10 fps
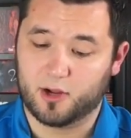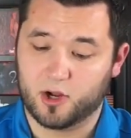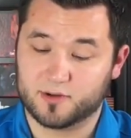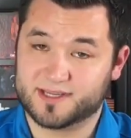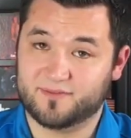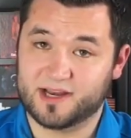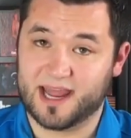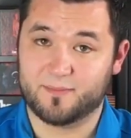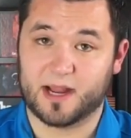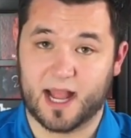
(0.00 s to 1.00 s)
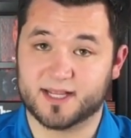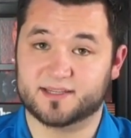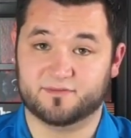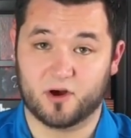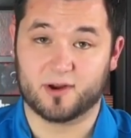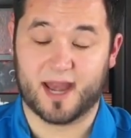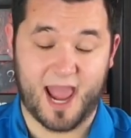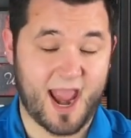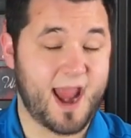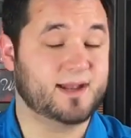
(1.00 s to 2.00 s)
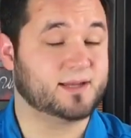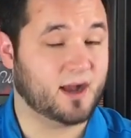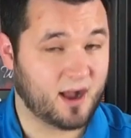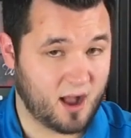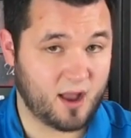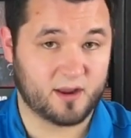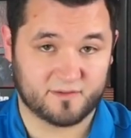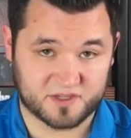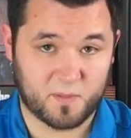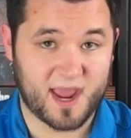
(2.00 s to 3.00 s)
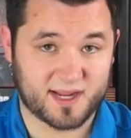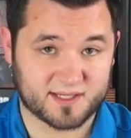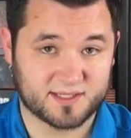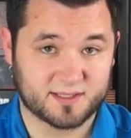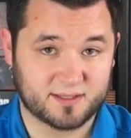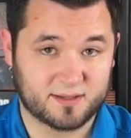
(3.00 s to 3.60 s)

Go7 Gaming has devoted a ton of space